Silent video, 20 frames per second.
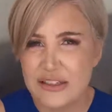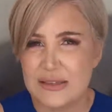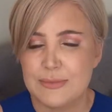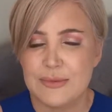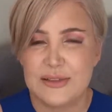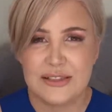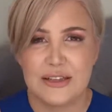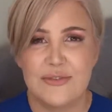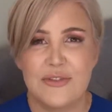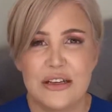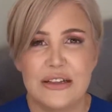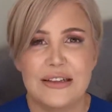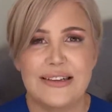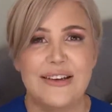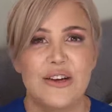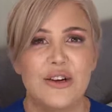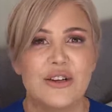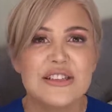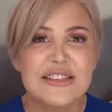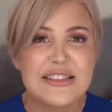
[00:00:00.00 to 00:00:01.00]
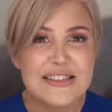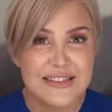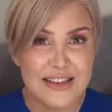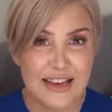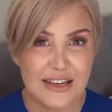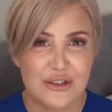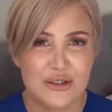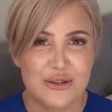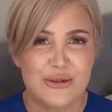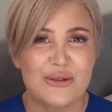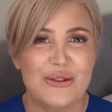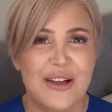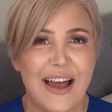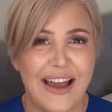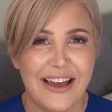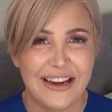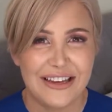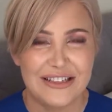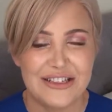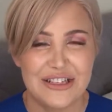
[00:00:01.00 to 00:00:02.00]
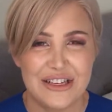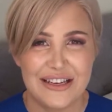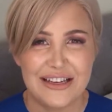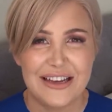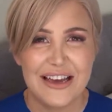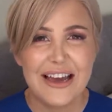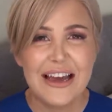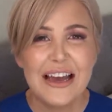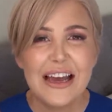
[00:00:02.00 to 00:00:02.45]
specifically her sexual energy.